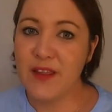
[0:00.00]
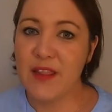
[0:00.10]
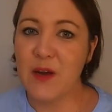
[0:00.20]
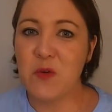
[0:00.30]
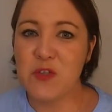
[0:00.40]

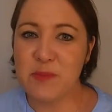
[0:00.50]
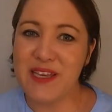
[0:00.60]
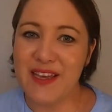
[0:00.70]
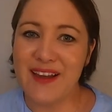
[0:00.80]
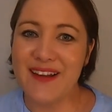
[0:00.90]
They're all
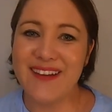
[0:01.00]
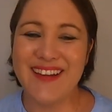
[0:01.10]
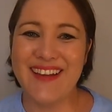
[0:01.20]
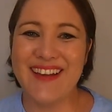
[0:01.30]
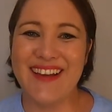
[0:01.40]
speaking,
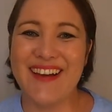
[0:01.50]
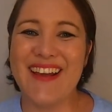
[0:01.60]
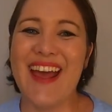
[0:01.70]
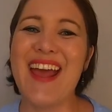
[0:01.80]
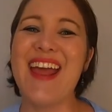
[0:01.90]

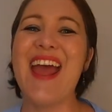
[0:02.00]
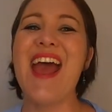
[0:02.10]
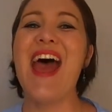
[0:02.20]
okay?